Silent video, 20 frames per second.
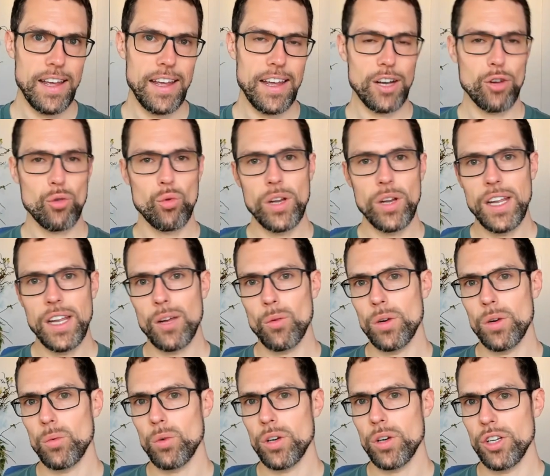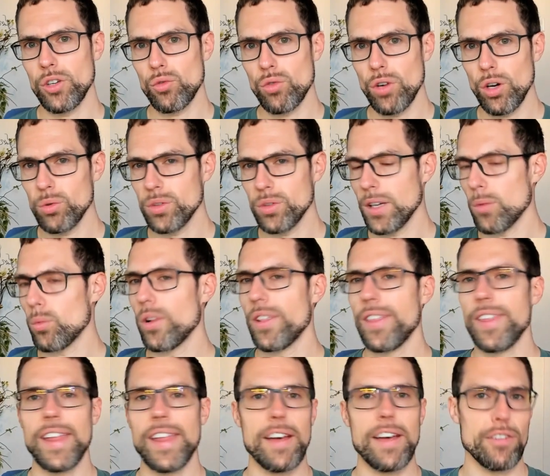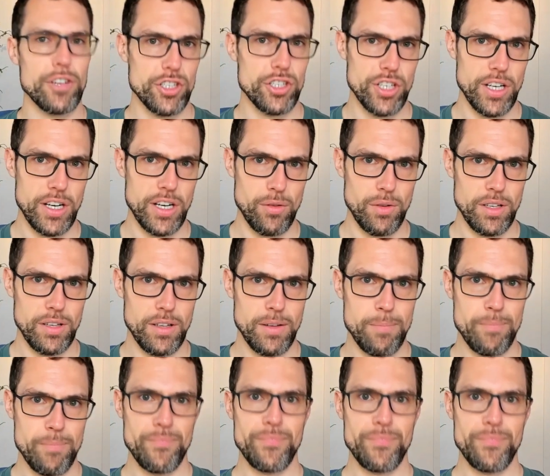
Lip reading: agreeing with what you wrote, they will never share it.